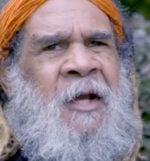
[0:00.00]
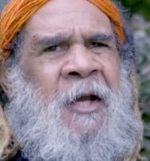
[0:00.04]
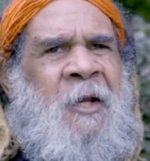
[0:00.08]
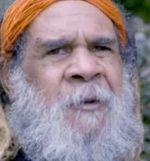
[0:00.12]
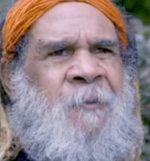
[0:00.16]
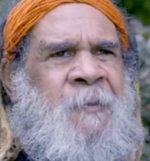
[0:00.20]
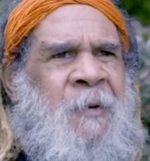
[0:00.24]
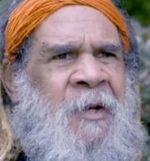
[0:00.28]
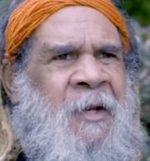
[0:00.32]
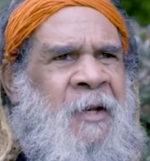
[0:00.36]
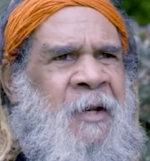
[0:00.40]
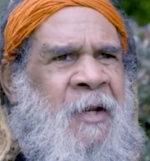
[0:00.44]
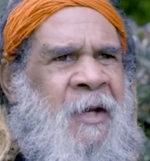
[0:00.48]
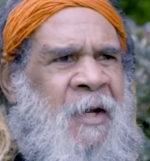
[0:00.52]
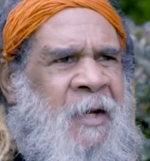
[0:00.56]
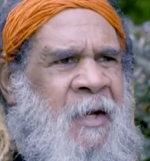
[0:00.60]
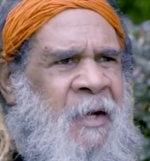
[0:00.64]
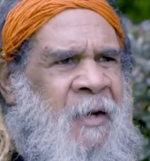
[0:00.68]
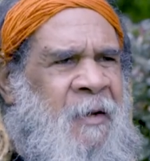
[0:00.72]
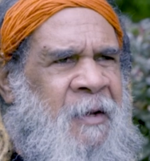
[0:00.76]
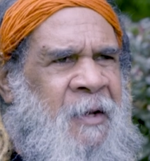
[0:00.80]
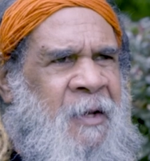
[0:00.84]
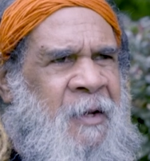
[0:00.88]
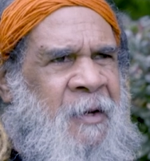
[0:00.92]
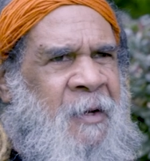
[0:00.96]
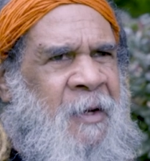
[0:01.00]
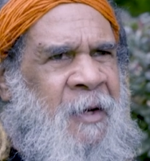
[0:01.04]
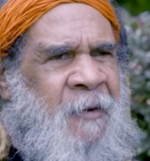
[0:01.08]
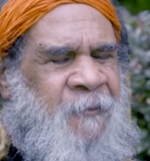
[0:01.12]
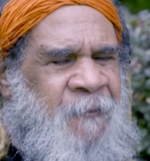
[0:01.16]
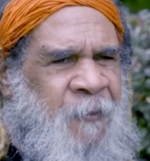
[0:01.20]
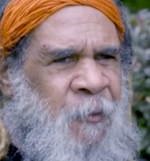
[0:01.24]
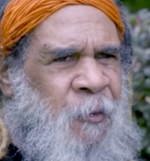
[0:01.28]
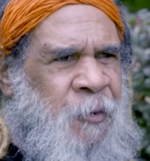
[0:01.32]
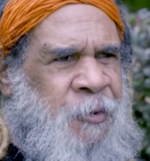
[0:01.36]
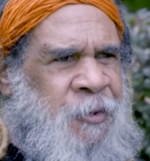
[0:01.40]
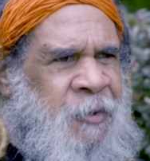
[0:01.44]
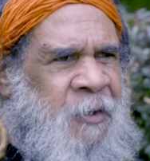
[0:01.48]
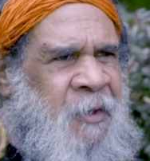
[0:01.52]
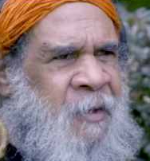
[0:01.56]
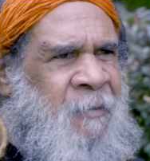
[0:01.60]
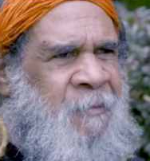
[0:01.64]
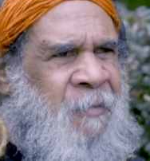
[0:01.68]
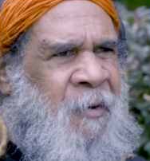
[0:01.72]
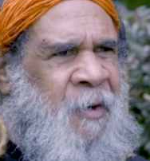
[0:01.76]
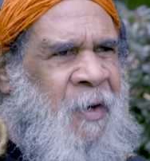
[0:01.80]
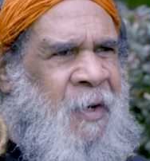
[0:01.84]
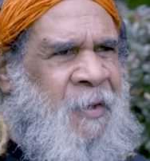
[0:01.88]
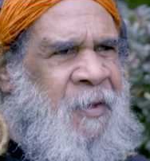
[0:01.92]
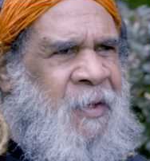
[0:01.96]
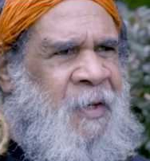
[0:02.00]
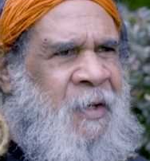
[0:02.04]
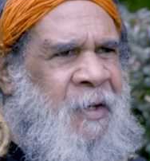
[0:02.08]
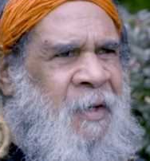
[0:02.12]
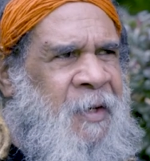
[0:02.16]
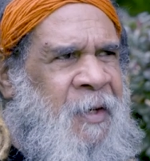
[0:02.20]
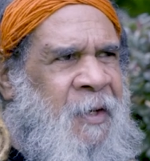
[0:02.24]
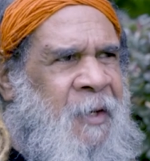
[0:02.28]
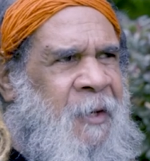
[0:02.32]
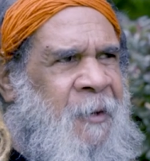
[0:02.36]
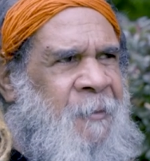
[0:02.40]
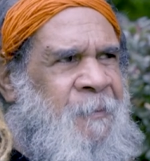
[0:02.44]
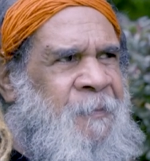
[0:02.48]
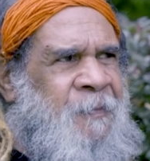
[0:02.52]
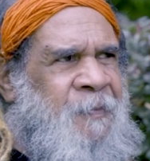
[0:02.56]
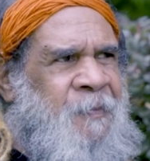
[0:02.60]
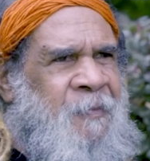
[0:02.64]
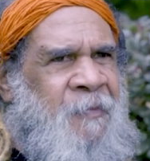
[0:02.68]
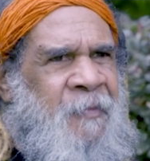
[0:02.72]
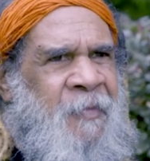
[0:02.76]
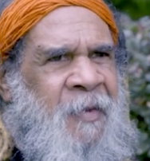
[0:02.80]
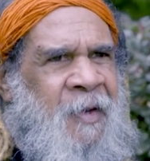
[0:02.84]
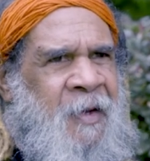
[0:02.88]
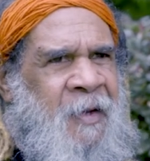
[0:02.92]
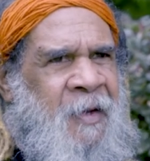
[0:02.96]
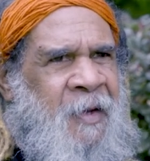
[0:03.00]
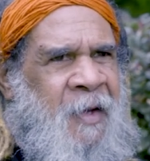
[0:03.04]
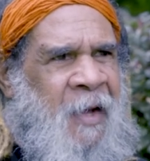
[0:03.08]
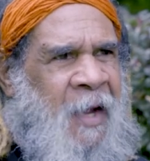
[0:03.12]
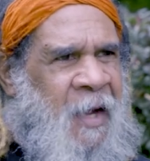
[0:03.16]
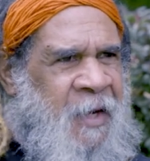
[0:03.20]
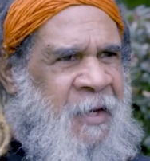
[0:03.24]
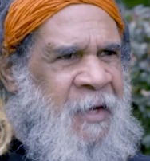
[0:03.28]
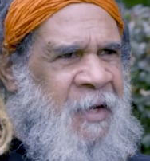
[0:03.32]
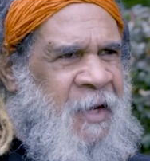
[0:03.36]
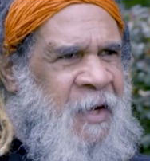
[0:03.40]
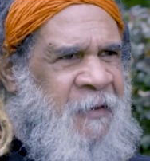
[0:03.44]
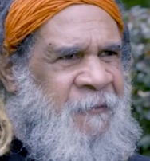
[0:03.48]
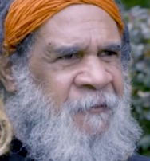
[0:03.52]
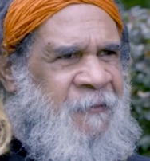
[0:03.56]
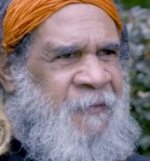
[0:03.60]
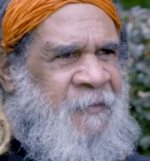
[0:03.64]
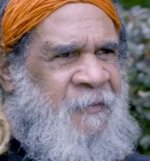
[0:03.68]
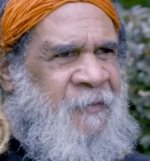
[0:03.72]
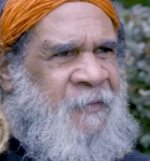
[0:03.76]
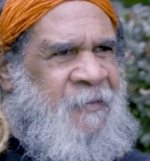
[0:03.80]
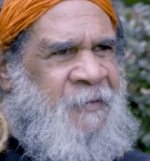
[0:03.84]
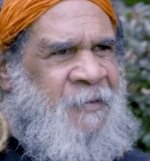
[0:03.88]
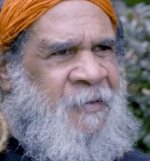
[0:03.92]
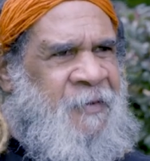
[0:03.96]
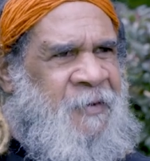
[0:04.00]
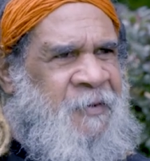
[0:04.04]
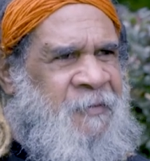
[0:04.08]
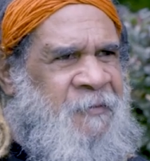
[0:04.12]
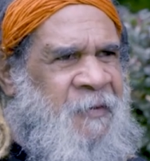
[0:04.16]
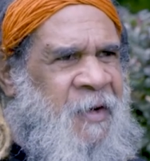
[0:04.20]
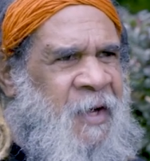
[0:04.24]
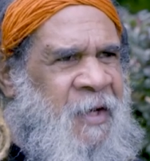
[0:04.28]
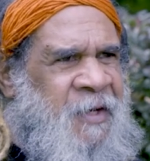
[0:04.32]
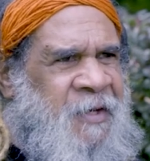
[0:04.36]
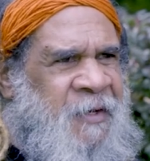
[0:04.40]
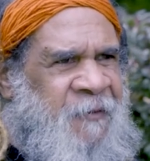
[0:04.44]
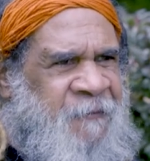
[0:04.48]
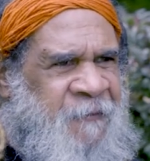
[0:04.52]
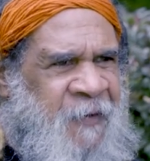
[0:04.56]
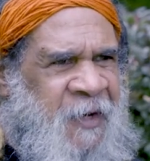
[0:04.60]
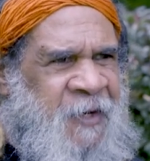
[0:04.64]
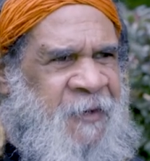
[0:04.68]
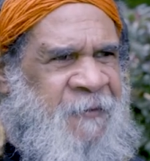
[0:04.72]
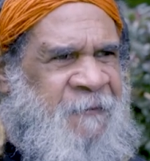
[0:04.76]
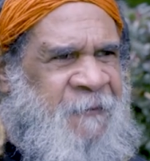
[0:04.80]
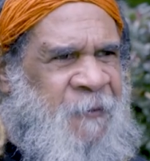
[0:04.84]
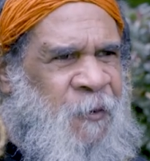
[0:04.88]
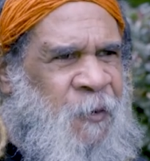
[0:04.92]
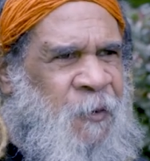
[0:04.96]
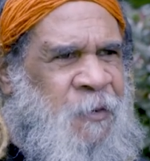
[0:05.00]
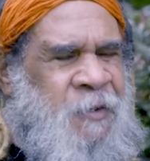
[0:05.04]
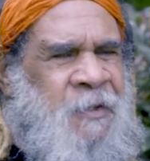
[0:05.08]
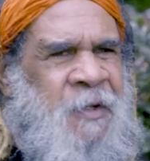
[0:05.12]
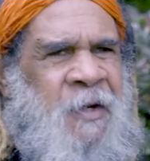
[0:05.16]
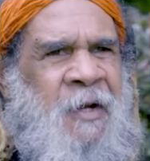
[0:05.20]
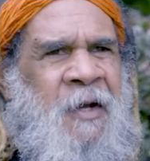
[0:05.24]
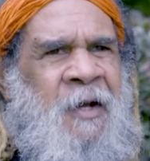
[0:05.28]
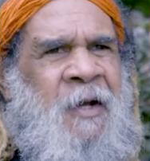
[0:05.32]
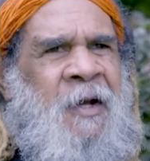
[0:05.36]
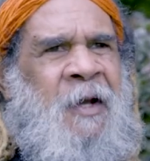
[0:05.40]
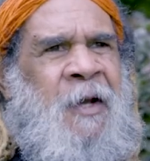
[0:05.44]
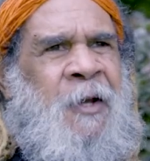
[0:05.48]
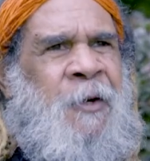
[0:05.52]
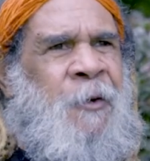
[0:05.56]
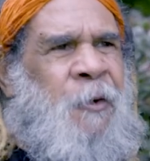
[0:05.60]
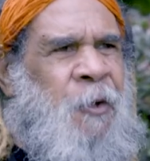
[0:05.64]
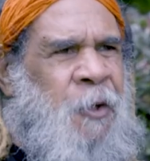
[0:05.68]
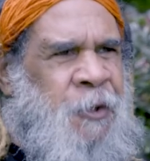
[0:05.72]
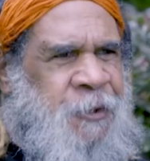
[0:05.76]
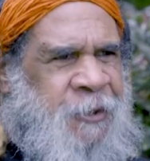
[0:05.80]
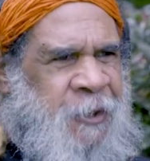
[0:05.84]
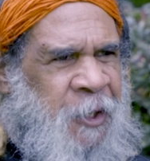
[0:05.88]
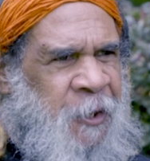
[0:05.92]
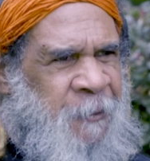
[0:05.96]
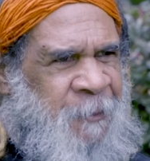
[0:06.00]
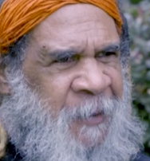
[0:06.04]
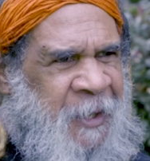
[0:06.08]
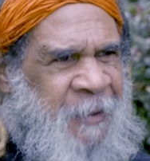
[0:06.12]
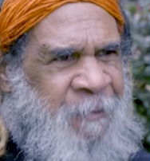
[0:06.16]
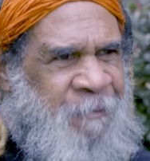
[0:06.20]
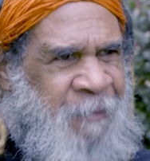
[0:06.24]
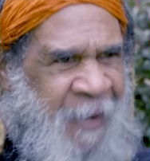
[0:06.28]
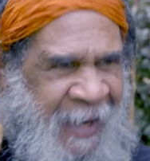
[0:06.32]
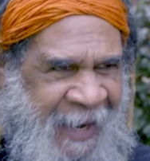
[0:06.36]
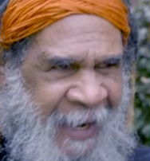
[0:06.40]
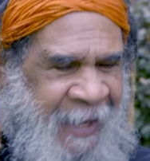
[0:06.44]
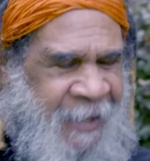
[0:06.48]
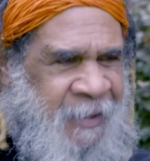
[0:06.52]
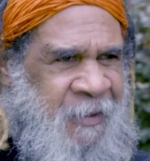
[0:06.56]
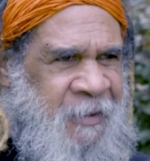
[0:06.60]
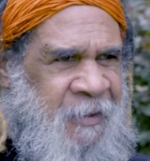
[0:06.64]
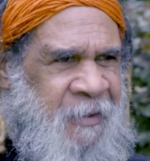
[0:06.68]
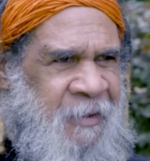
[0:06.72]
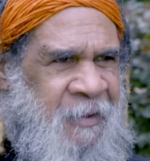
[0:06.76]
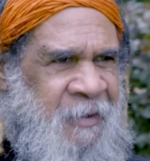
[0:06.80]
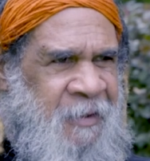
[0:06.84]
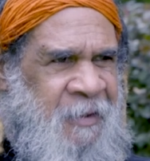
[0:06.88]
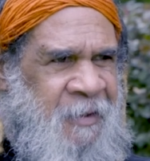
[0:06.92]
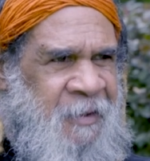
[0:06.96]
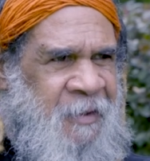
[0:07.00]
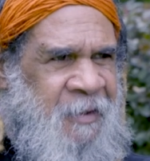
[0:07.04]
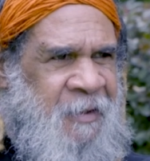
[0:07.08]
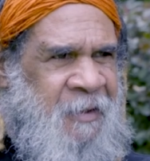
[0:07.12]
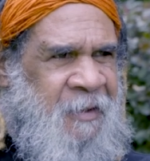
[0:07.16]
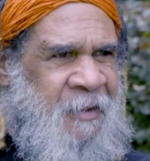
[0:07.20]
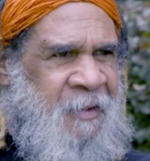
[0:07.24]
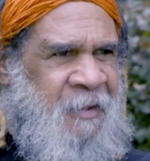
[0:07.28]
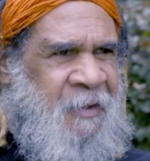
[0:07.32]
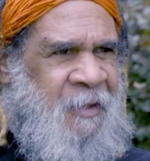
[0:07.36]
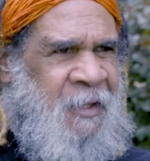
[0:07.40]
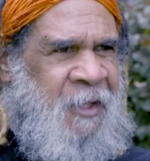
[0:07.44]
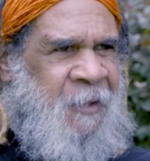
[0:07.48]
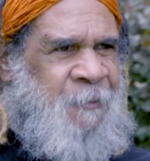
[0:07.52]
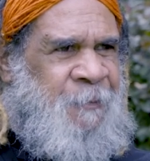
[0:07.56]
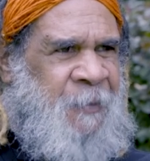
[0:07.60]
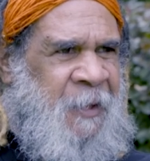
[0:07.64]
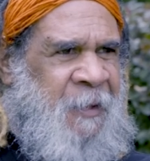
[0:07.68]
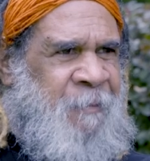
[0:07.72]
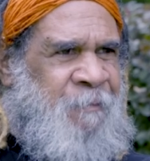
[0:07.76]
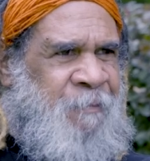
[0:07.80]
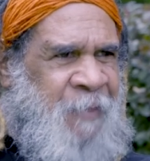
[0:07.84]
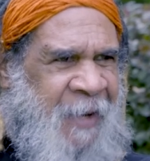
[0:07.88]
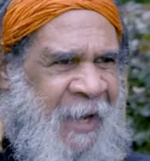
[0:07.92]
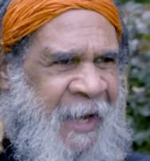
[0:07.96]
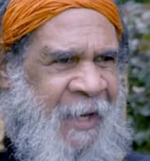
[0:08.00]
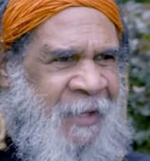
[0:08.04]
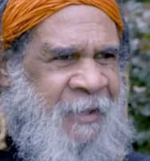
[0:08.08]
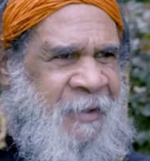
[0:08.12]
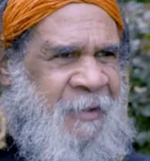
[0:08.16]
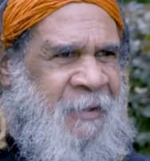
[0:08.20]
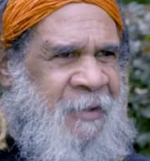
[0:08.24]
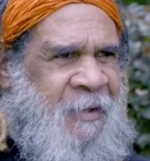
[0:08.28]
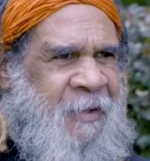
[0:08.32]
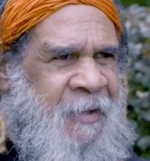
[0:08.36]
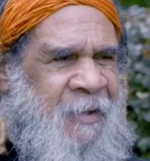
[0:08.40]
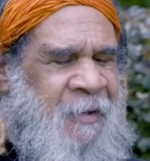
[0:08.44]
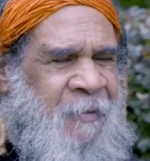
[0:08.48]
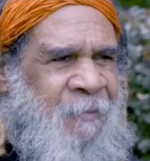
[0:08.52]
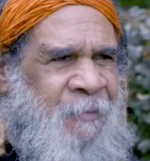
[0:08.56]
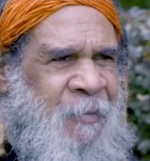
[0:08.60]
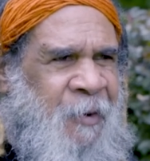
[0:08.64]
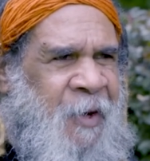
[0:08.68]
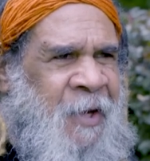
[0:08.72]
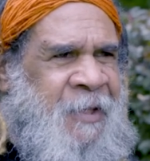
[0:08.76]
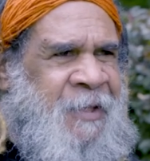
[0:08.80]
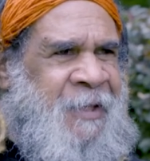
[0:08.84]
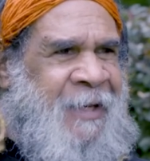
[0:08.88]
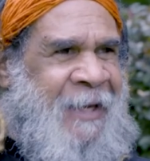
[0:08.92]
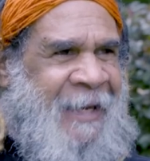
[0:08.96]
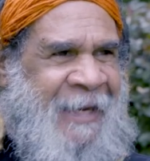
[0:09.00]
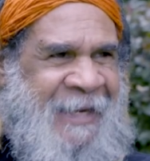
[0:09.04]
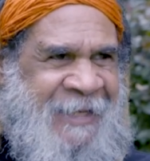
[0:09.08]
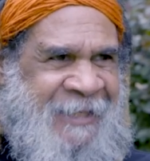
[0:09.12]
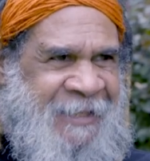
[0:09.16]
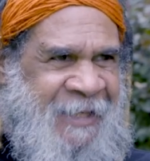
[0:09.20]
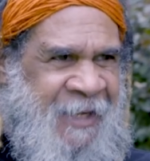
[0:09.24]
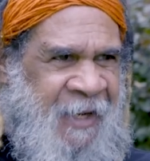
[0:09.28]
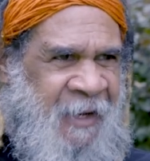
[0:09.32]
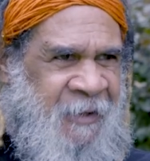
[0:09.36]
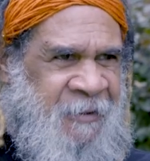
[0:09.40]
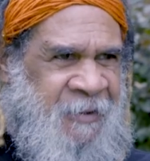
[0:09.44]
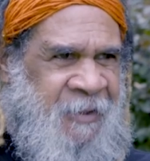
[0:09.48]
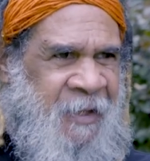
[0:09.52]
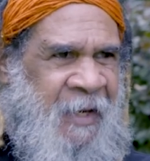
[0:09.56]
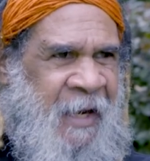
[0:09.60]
It's been forced on them by the ADF, the Australian Defence Force. It also been backed. It's been backed by the Lands Council,